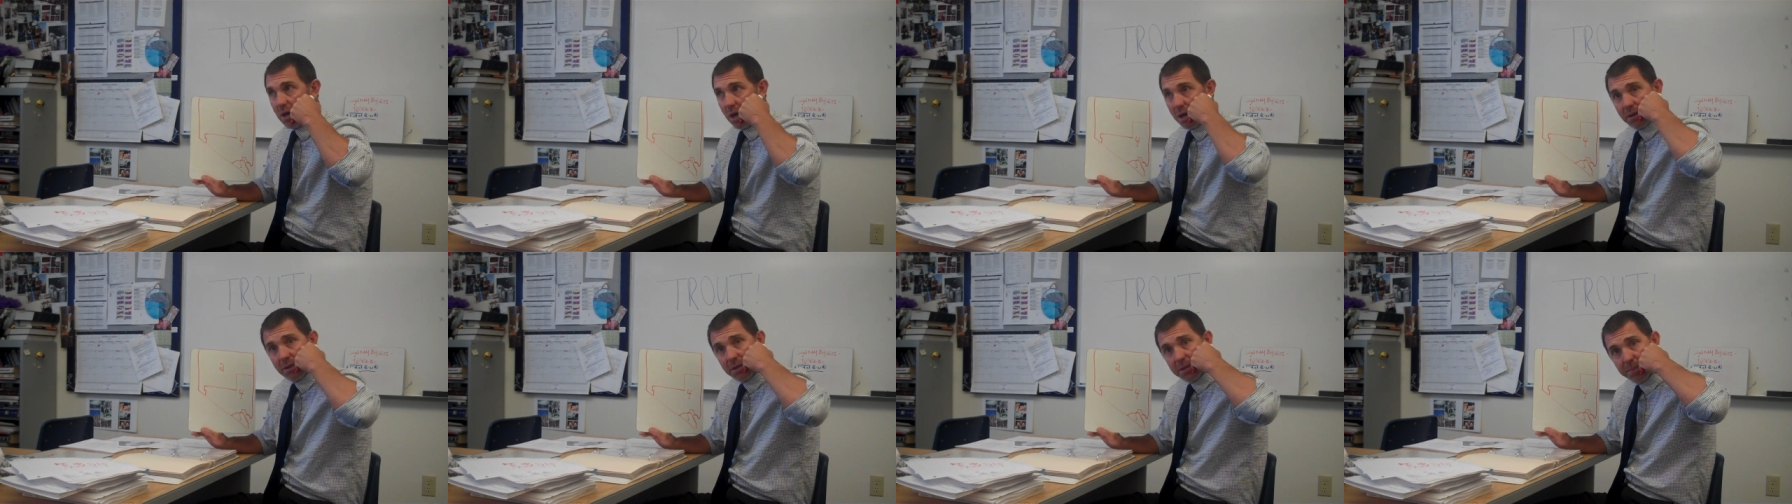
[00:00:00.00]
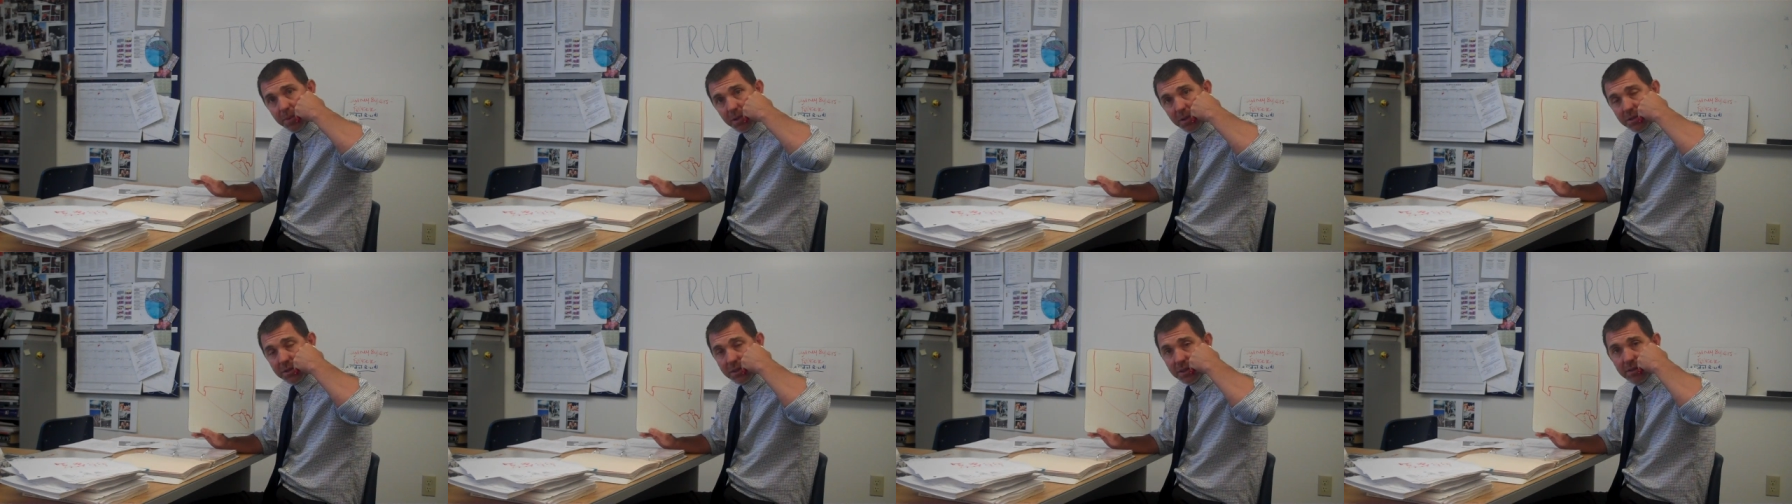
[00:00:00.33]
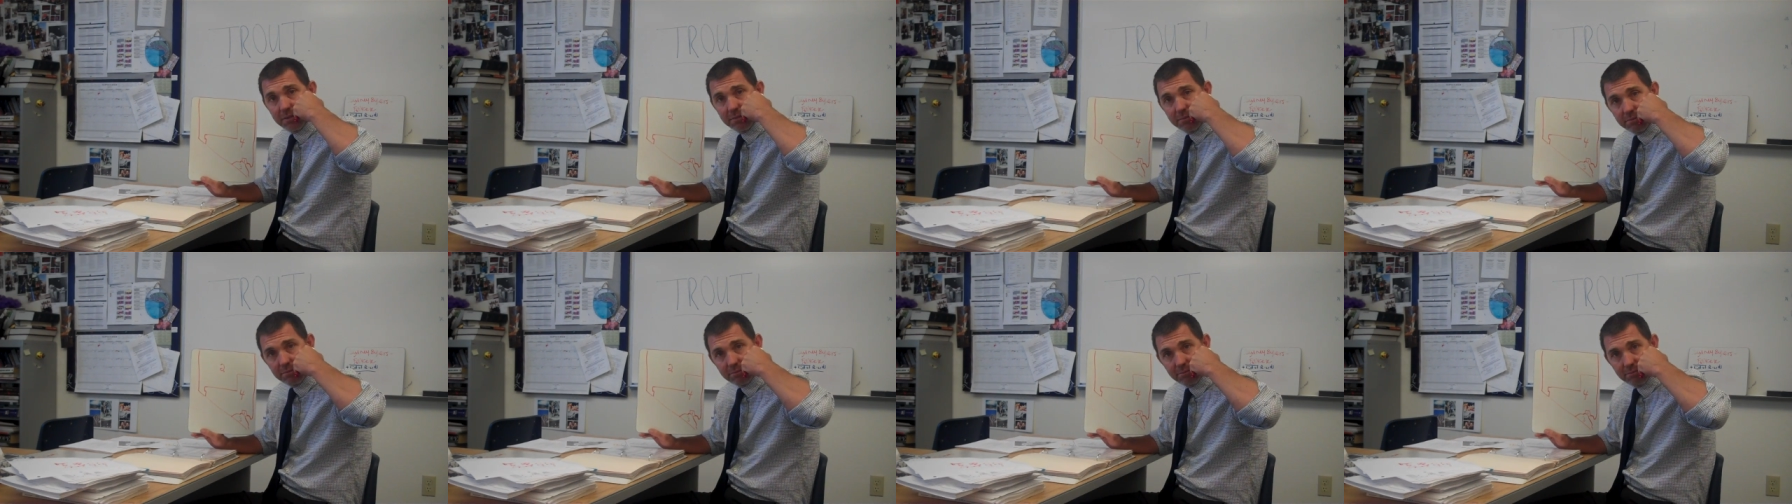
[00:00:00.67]

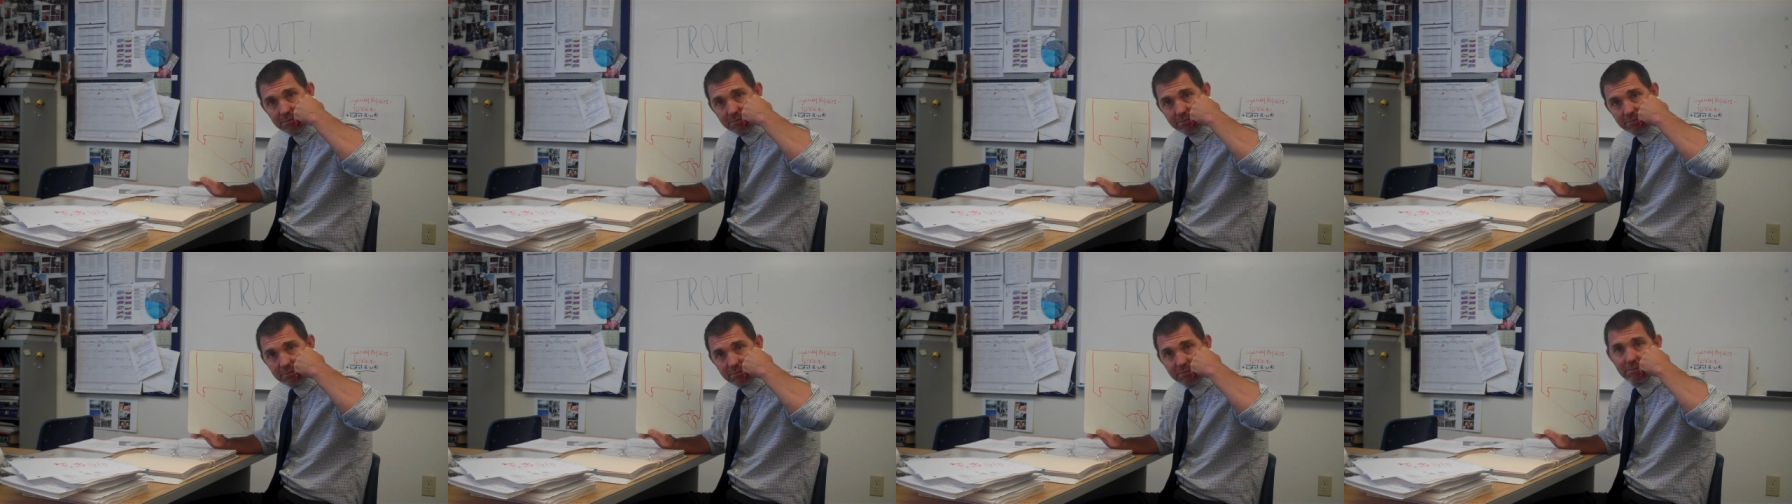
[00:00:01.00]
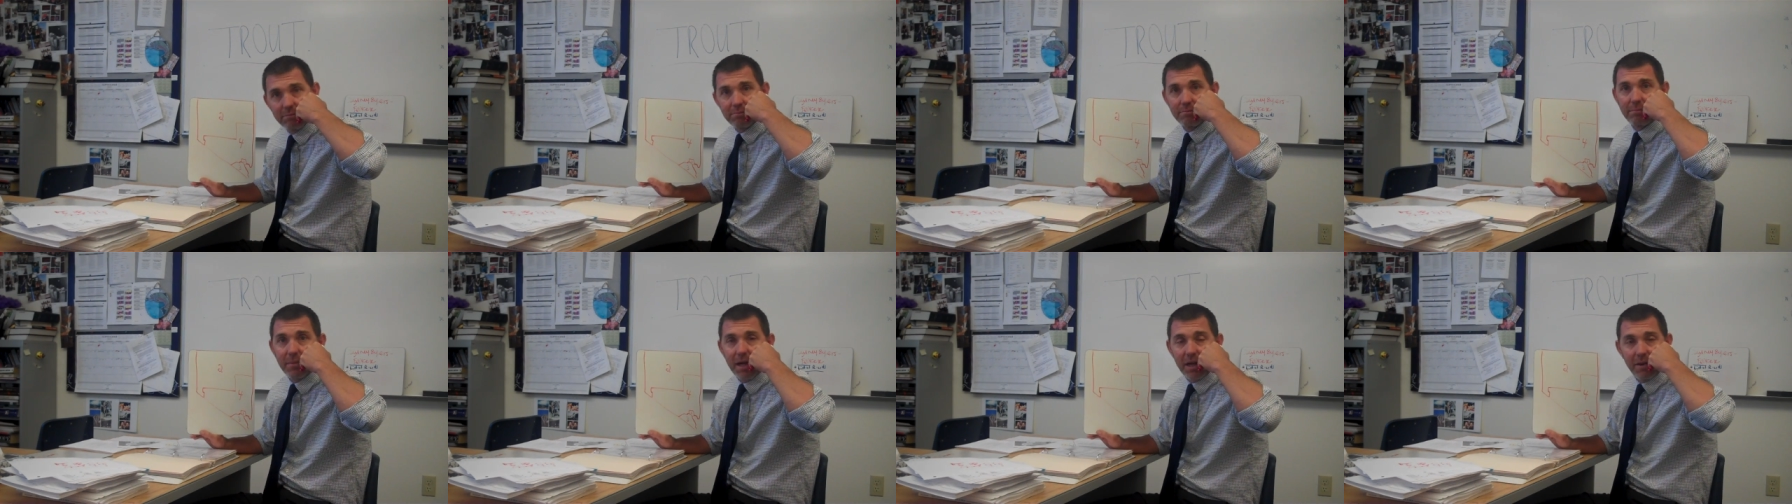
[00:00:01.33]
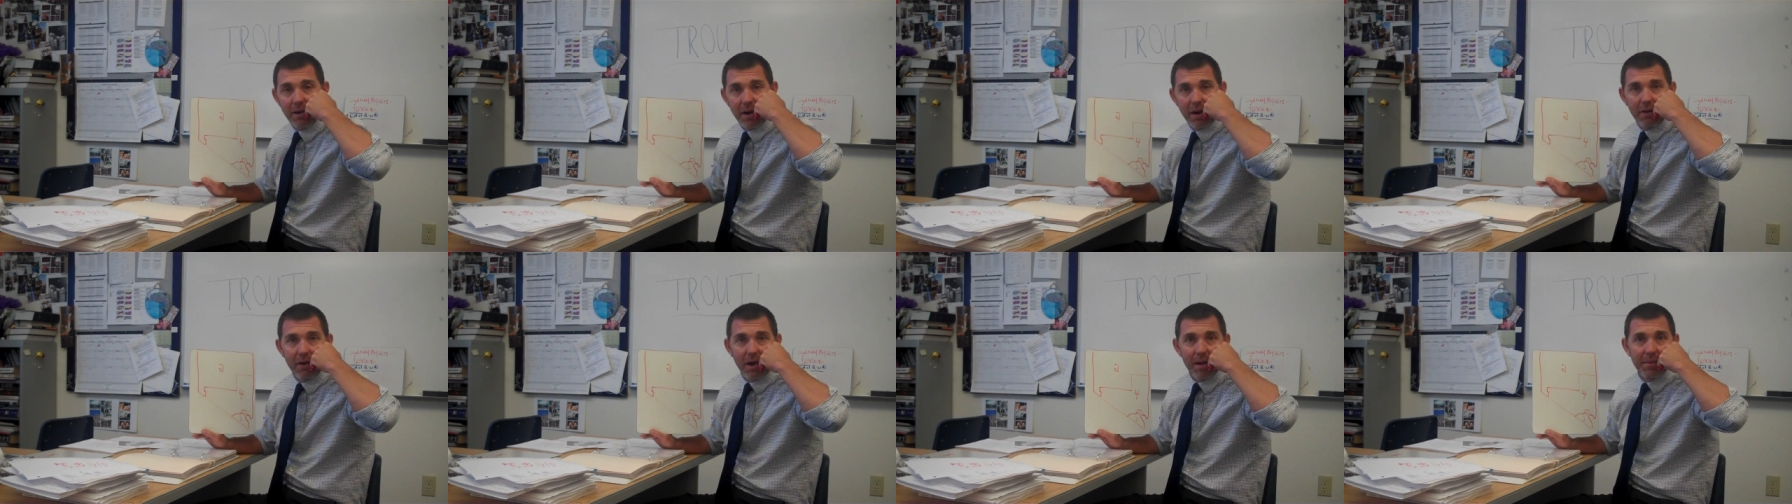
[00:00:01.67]
congressperson, my
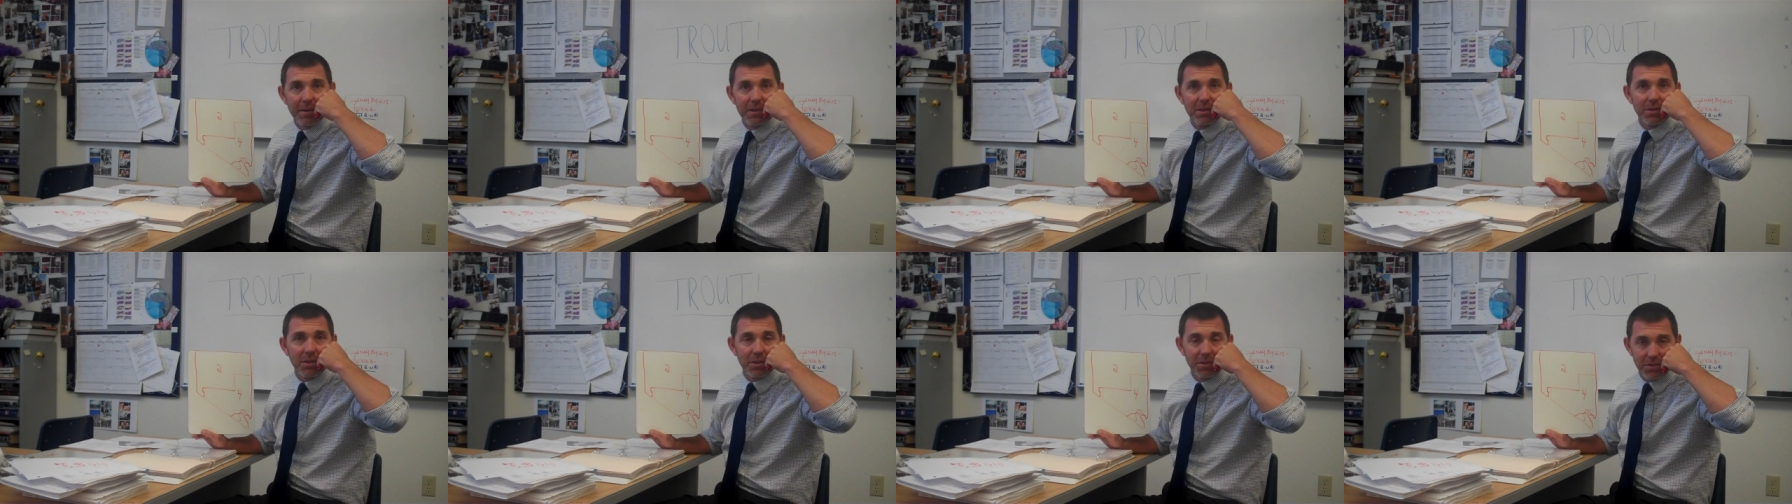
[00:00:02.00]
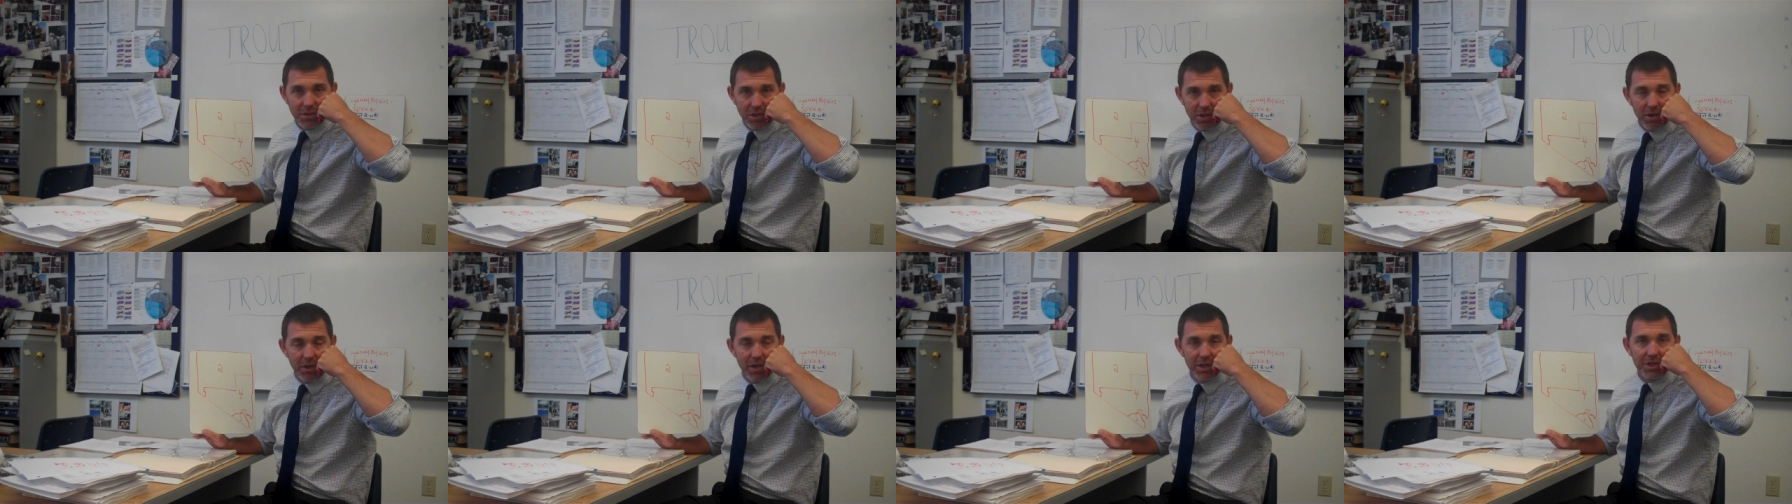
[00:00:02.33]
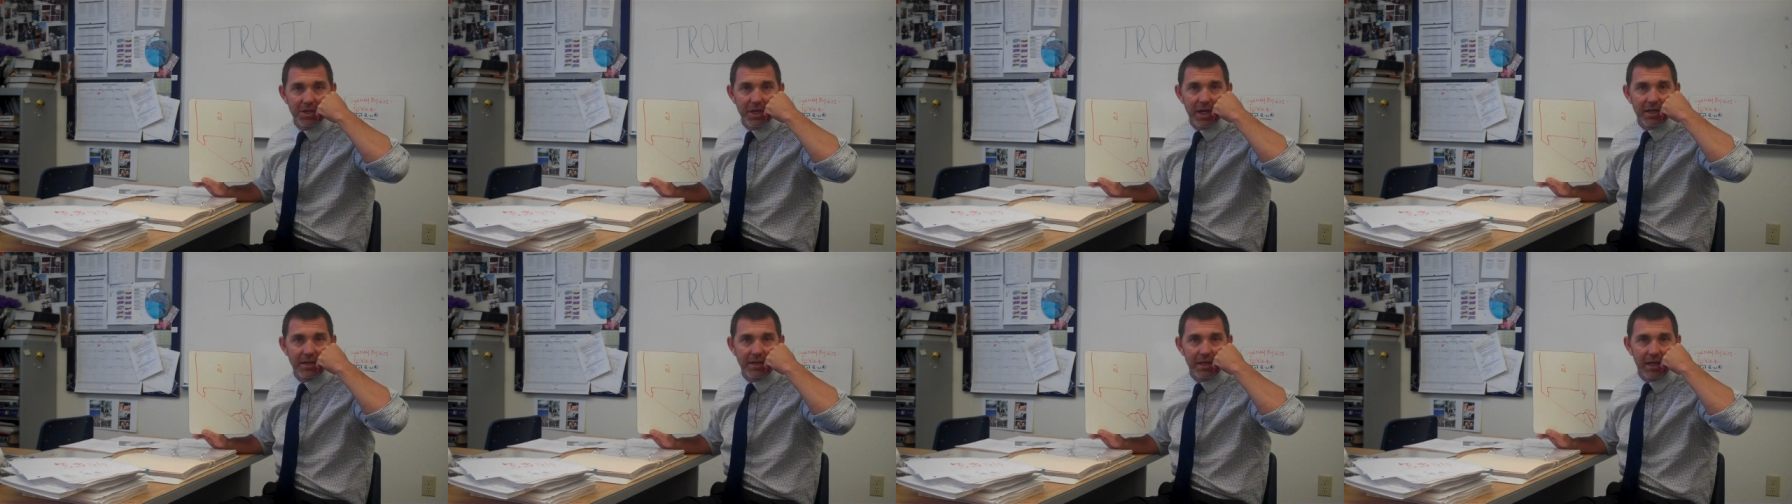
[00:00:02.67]
great grandma's social security
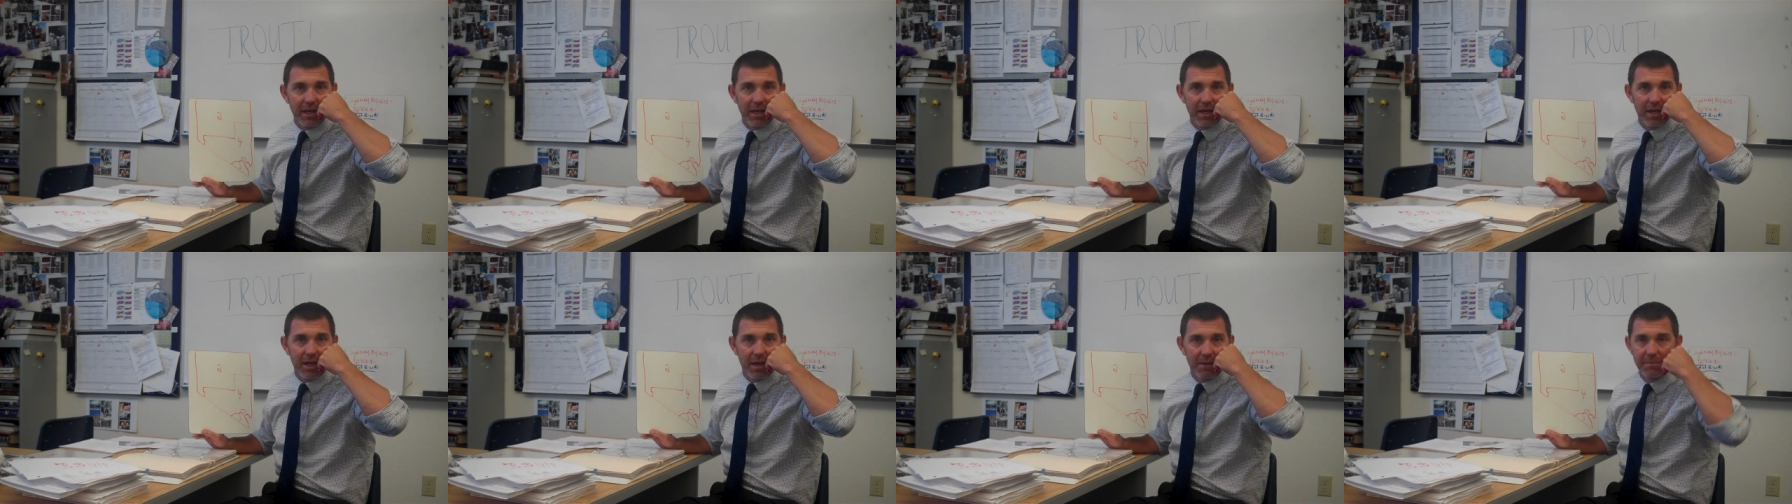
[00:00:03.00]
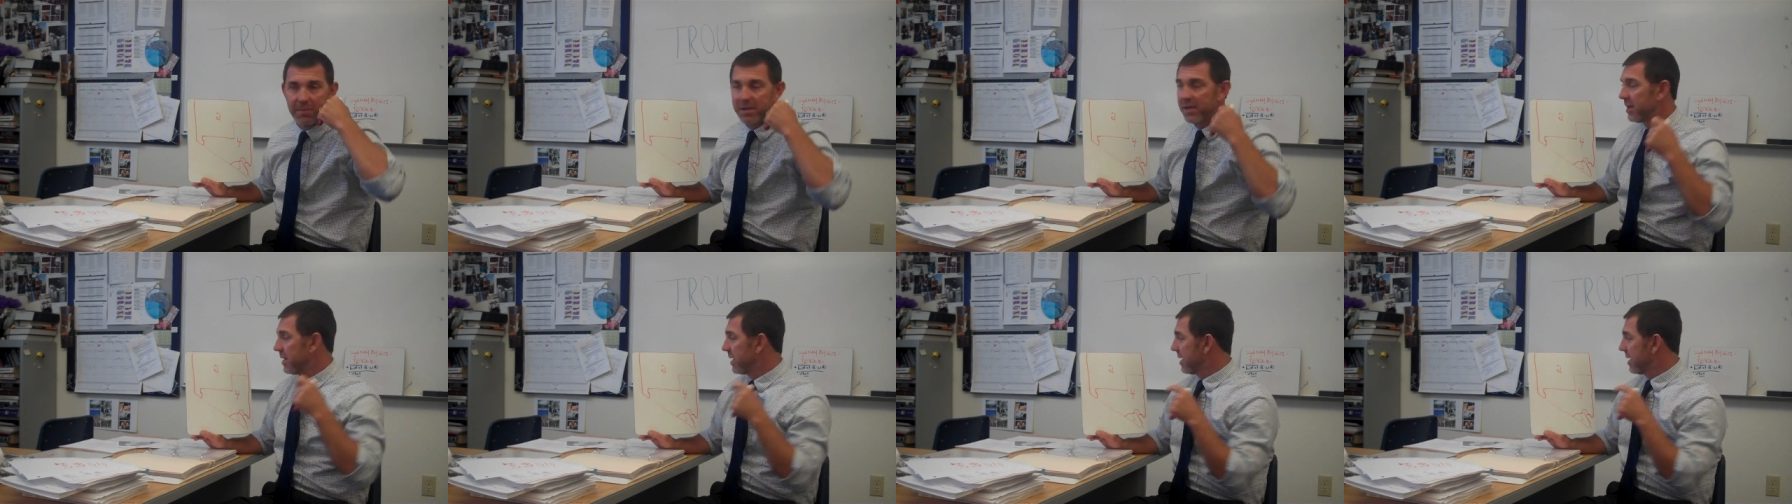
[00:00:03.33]
check didn't come.